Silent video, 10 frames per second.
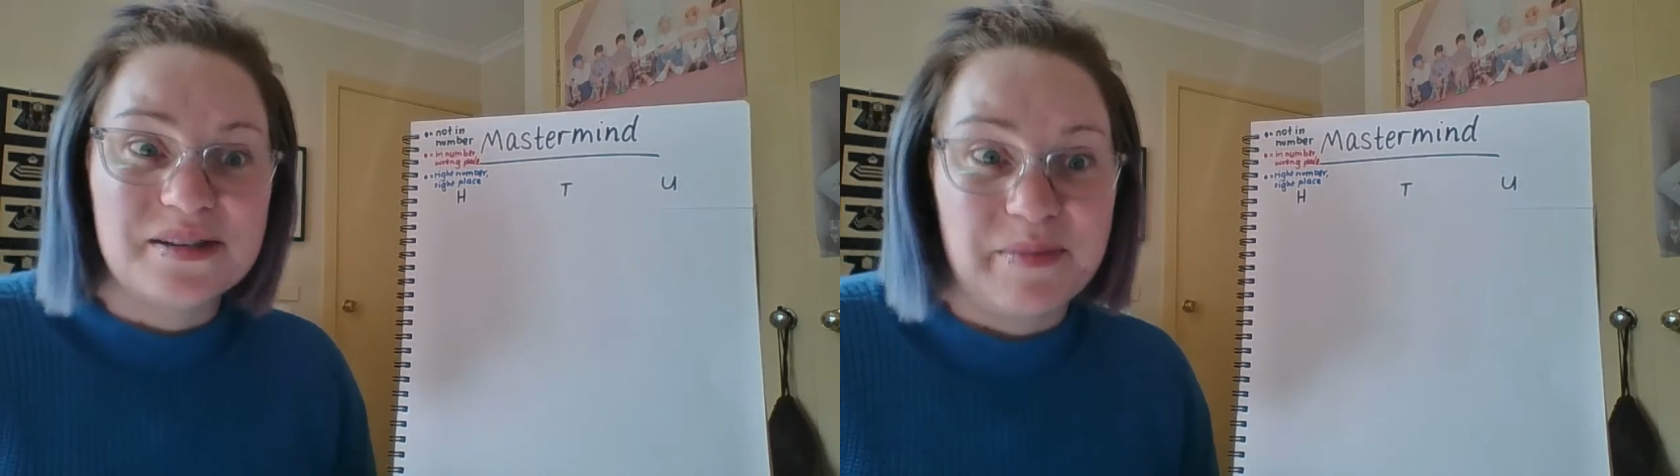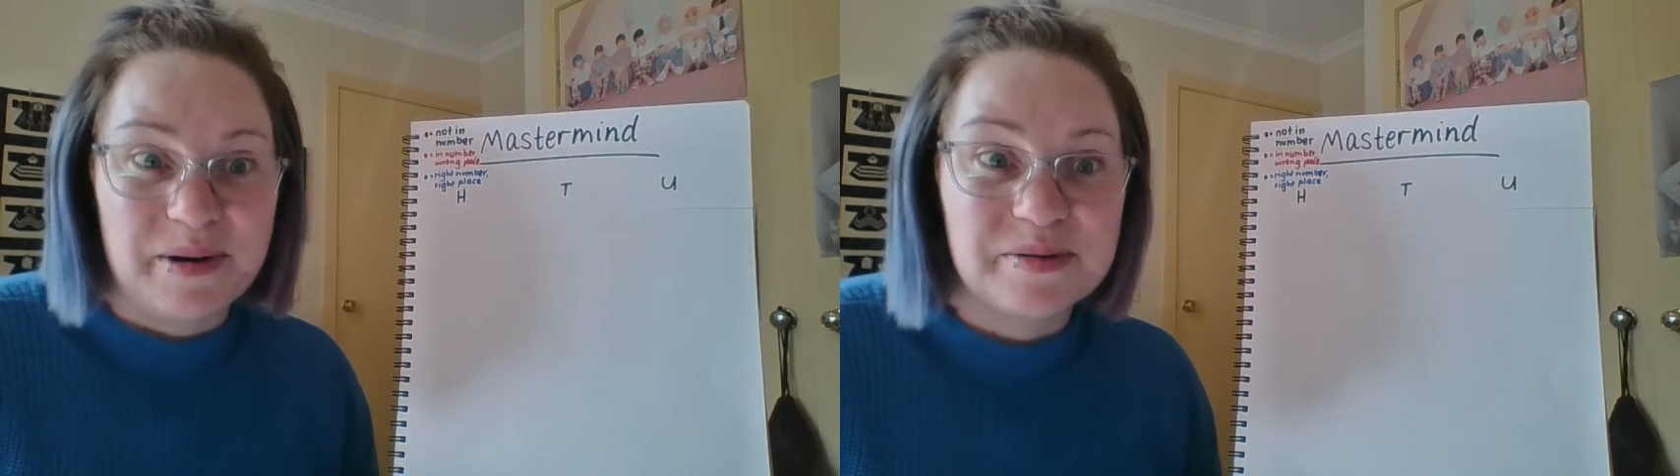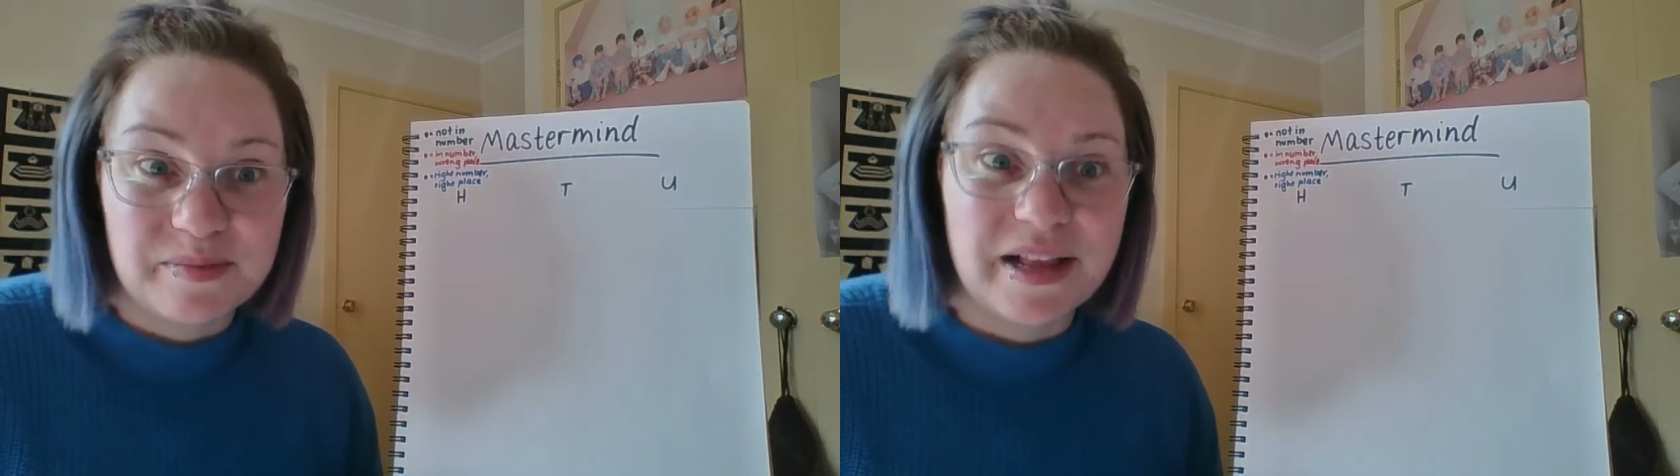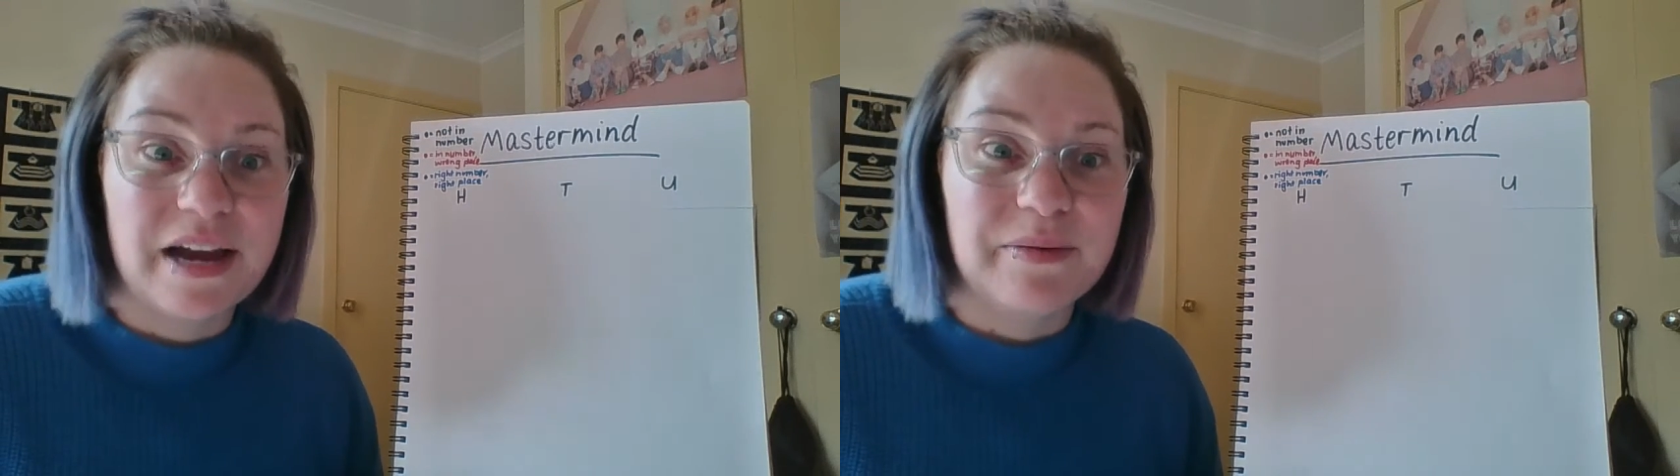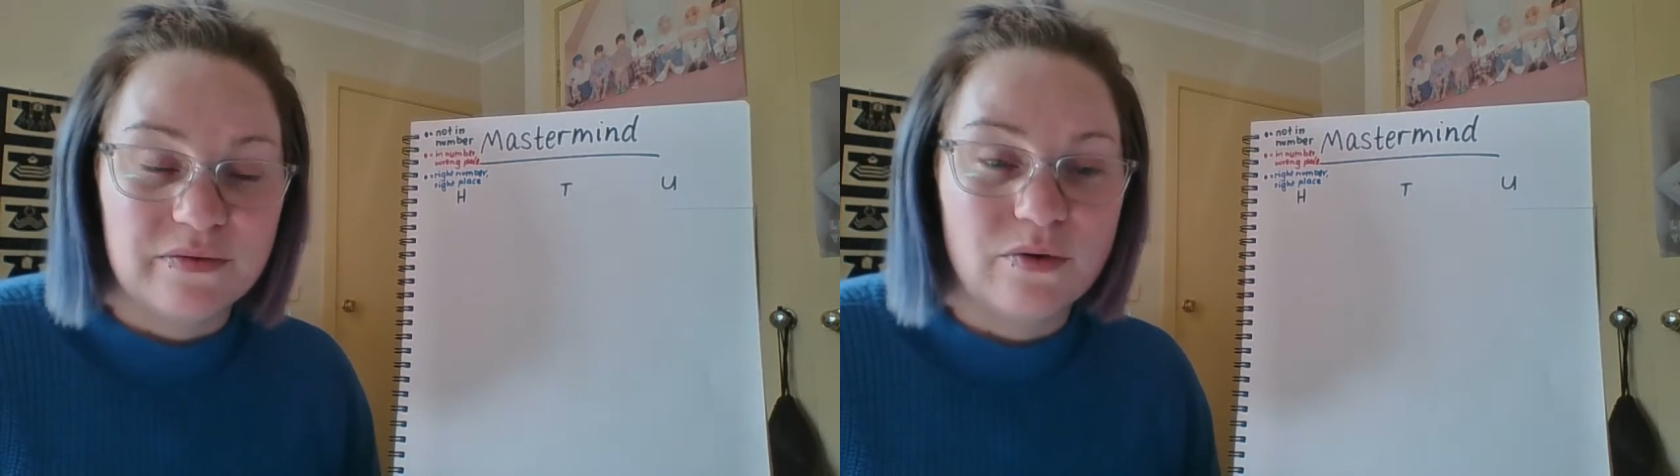someone else to play
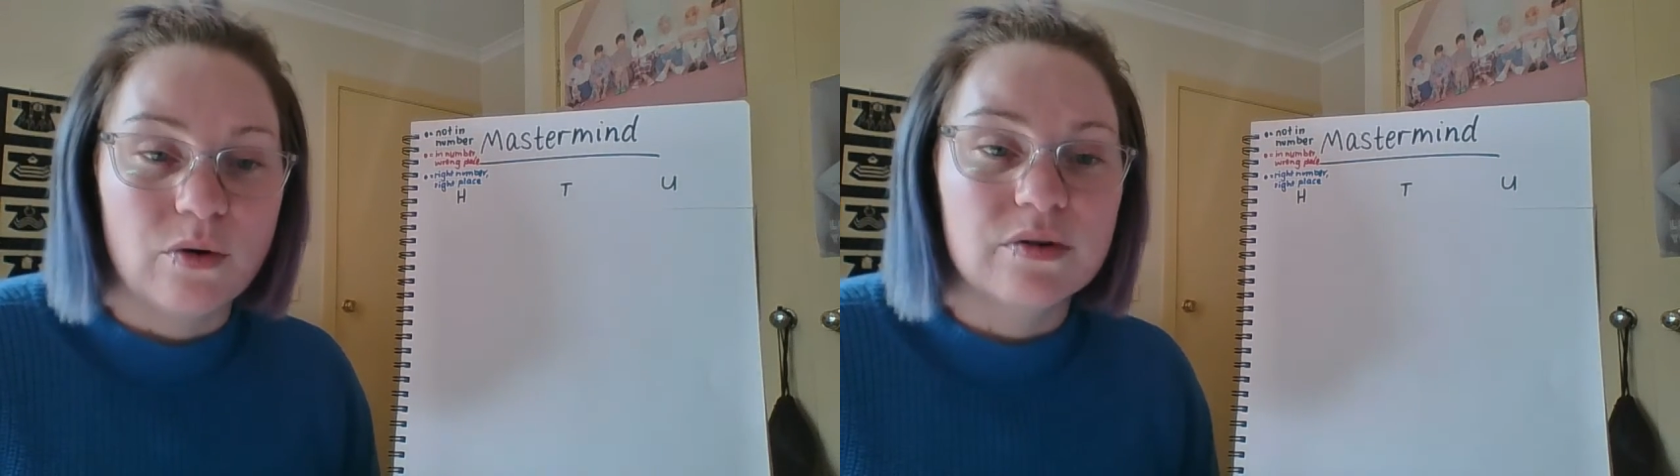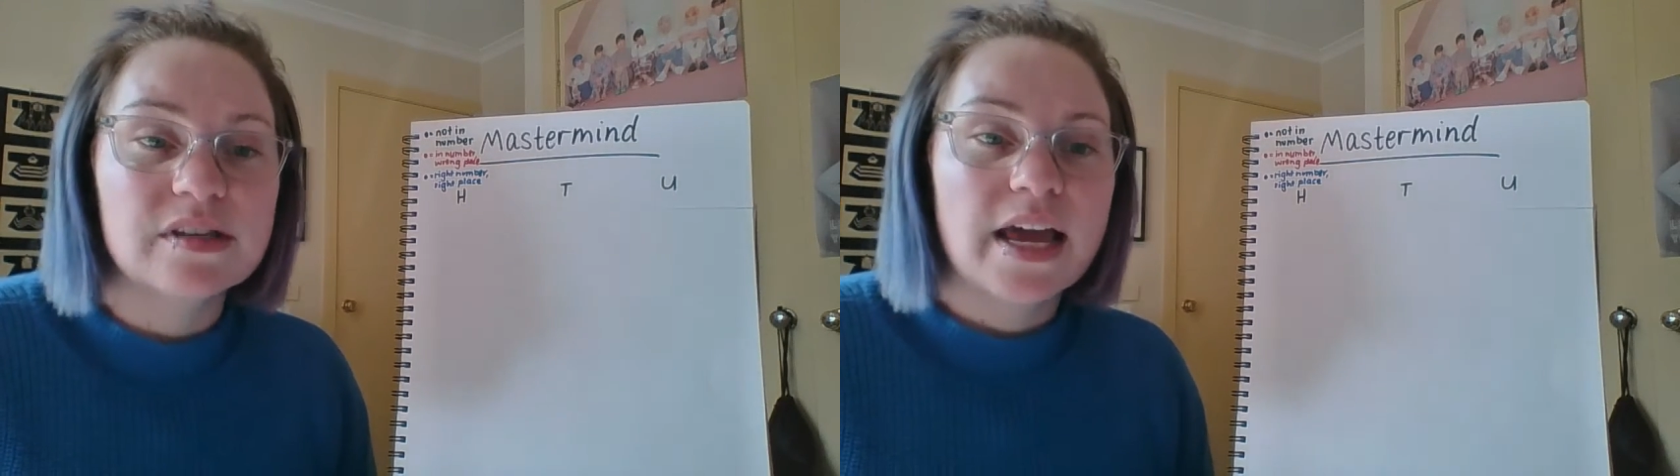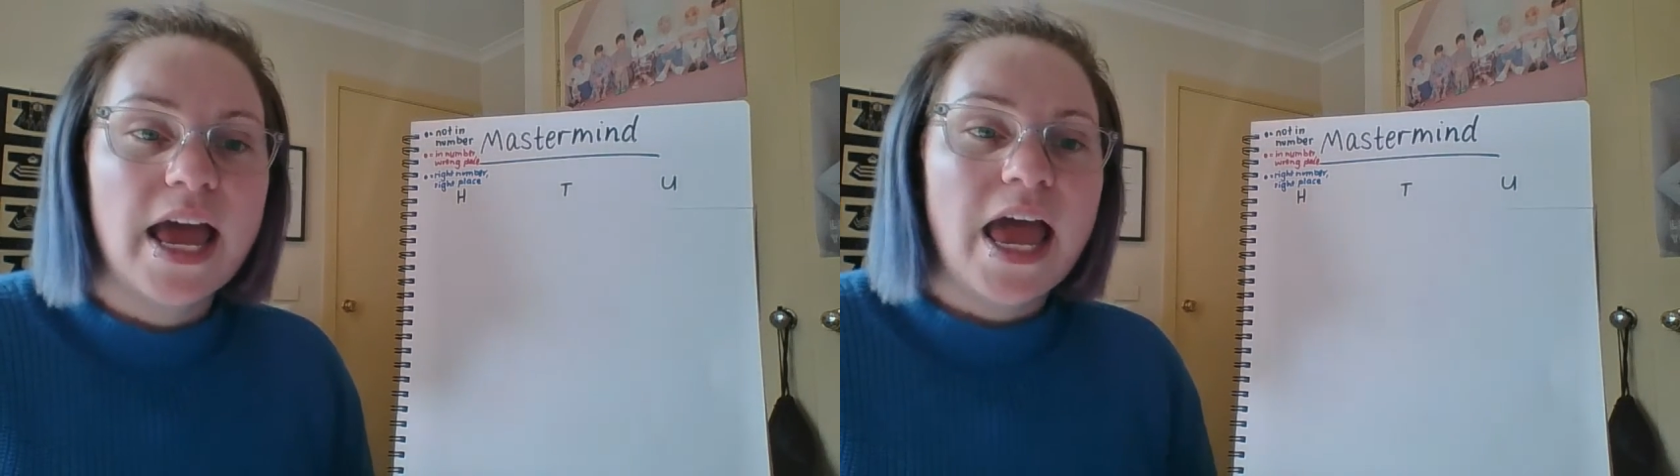with, of course,